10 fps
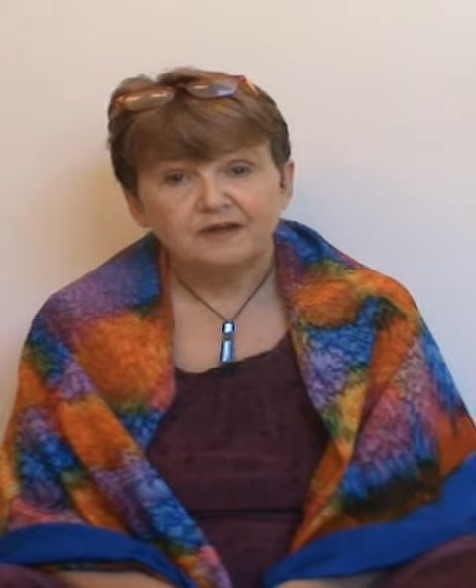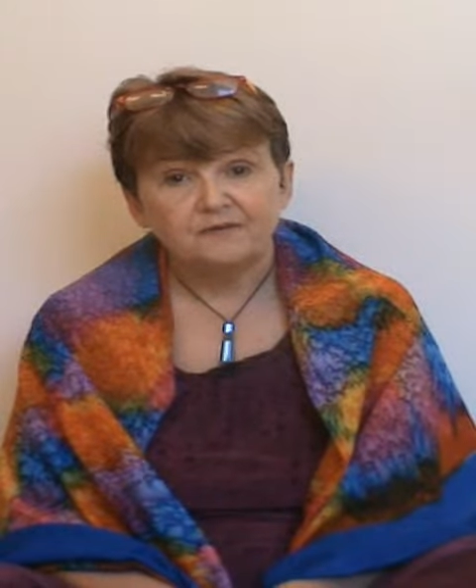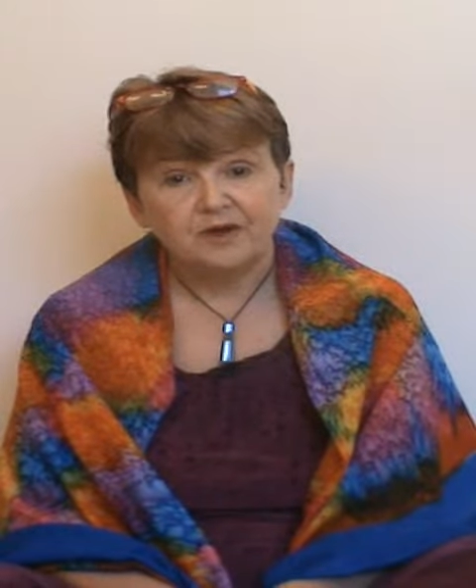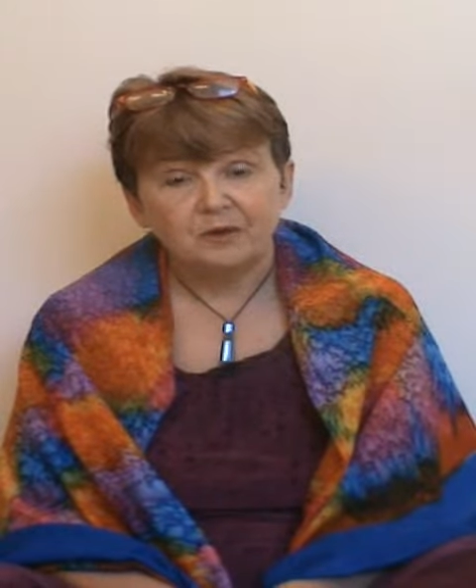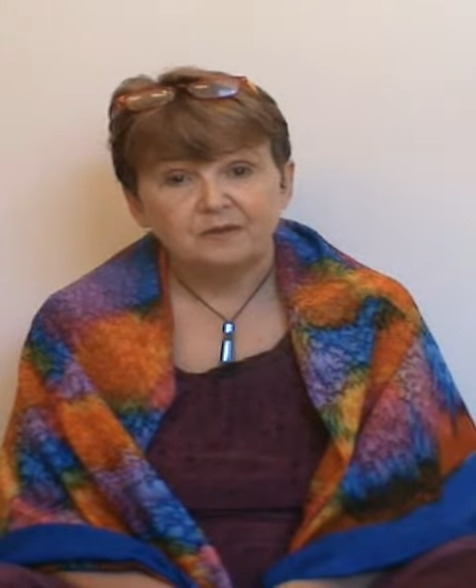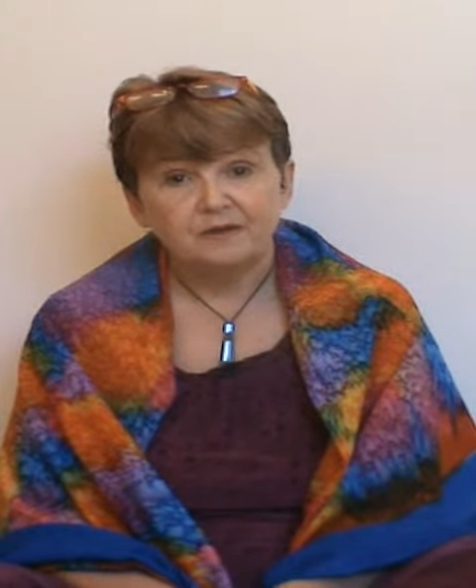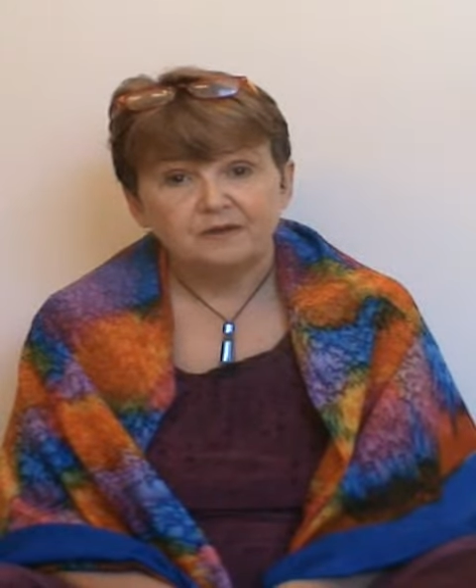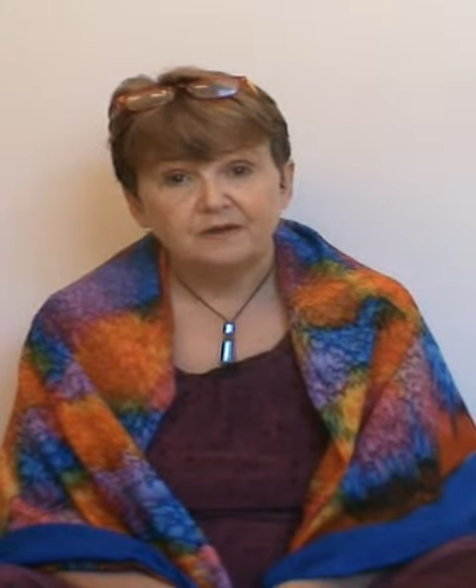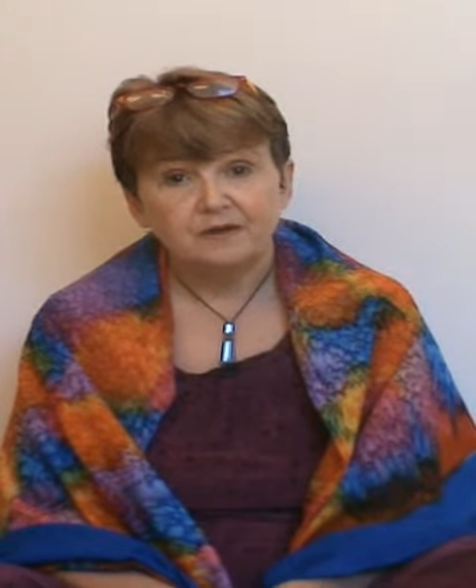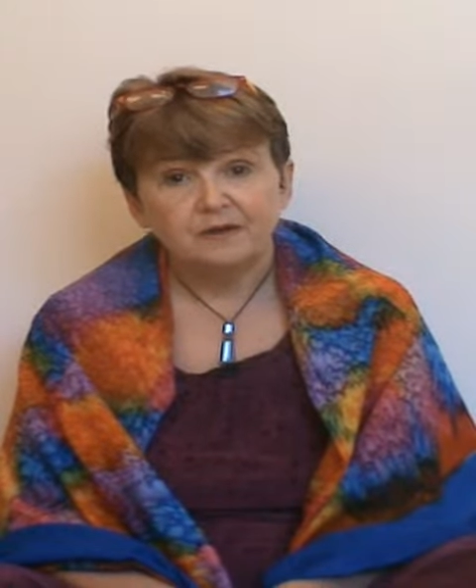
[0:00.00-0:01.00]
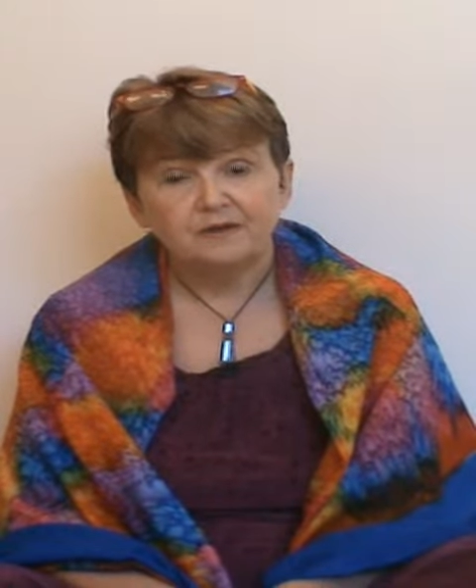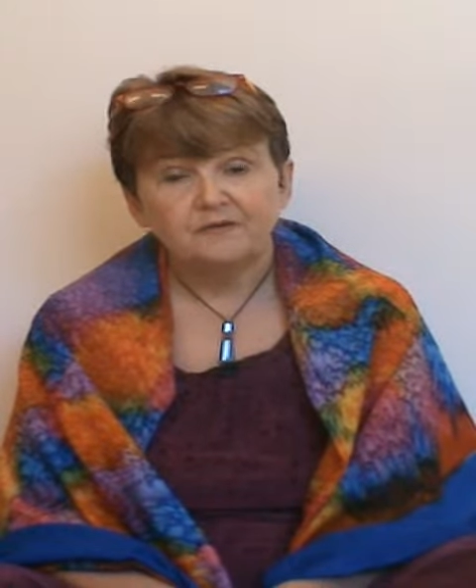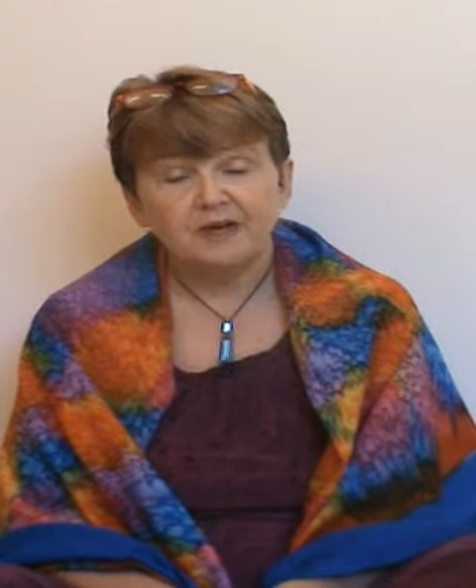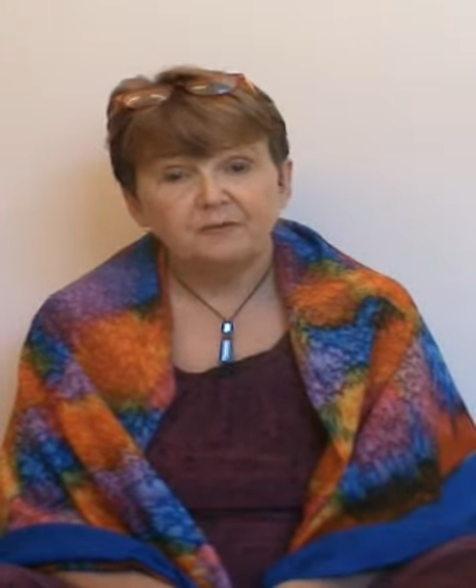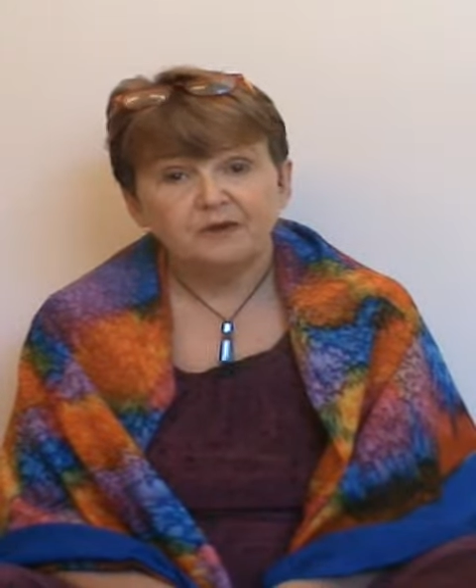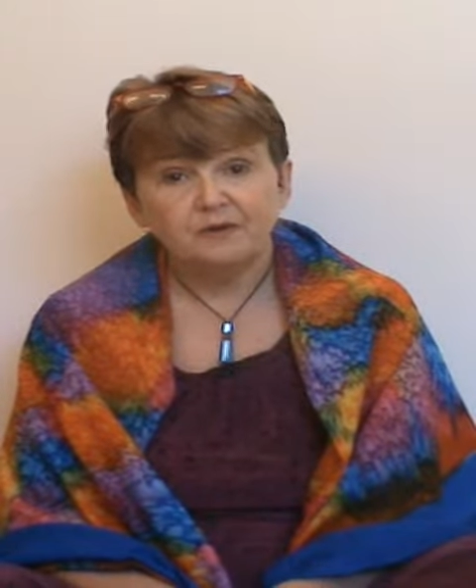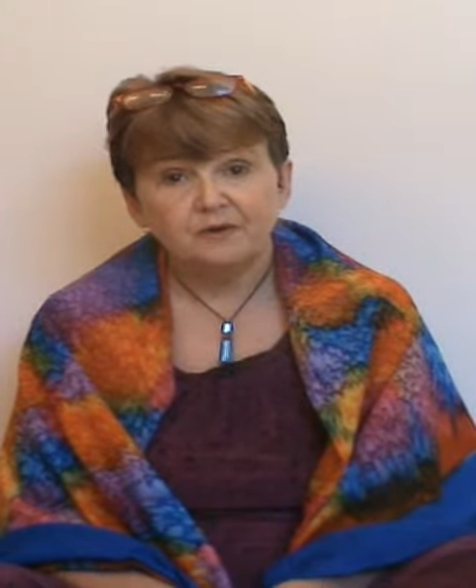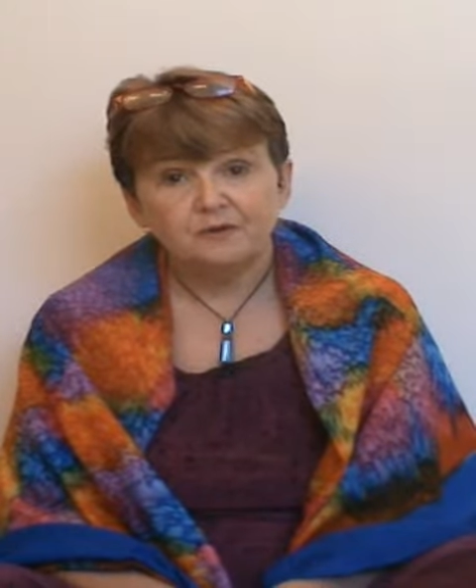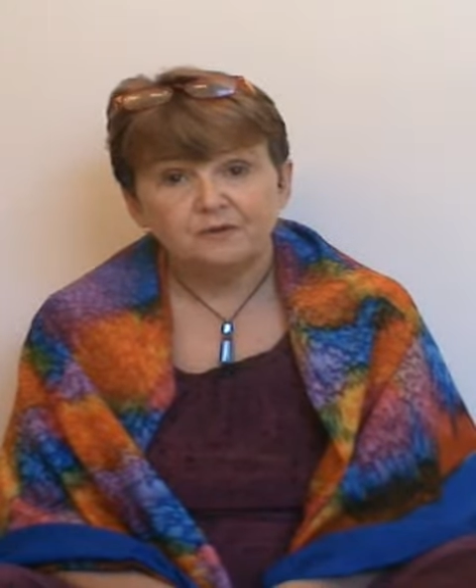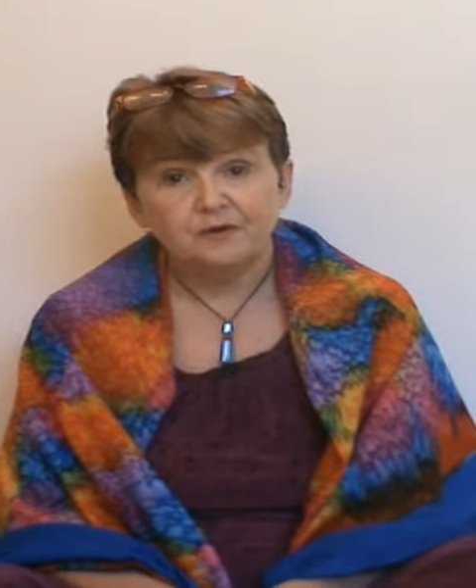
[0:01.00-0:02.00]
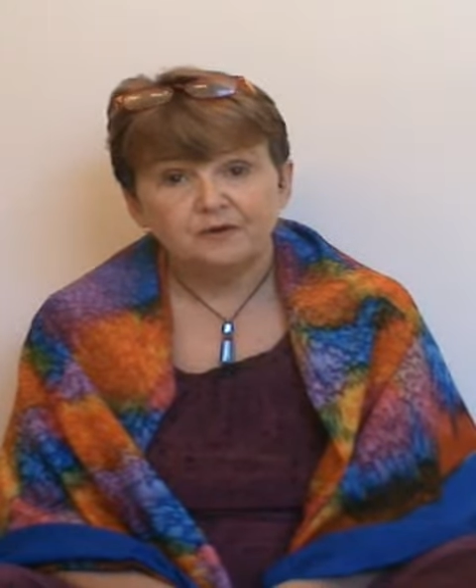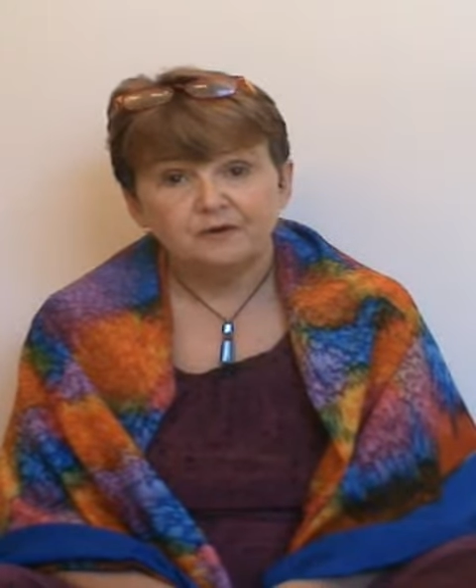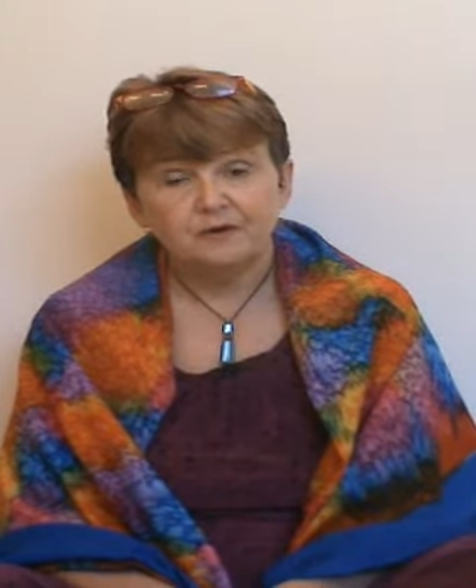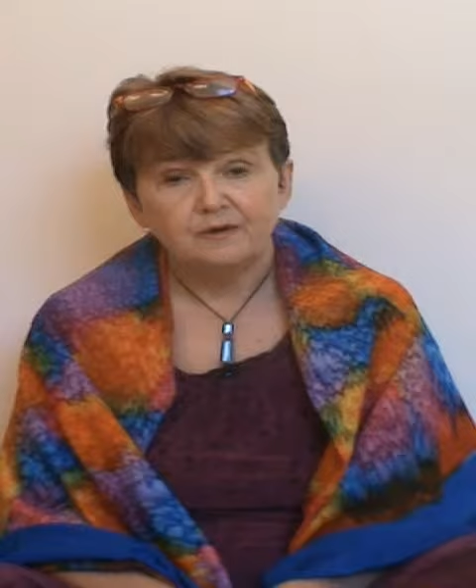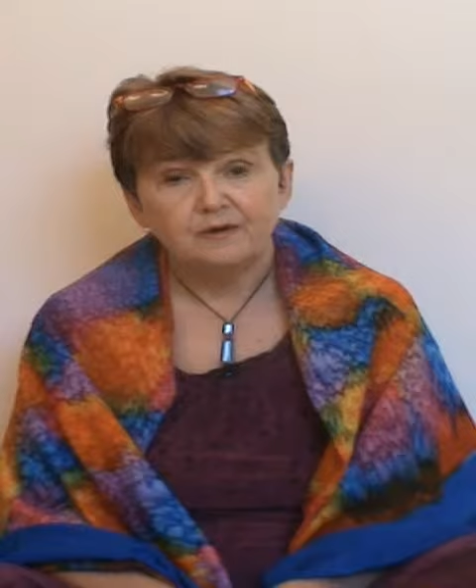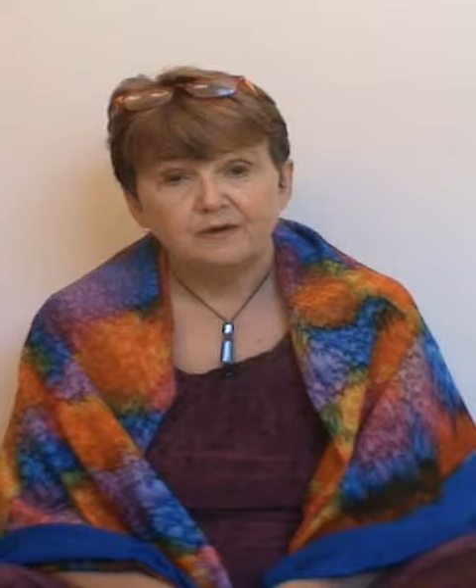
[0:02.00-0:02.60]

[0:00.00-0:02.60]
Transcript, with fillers: development, developing your intuition.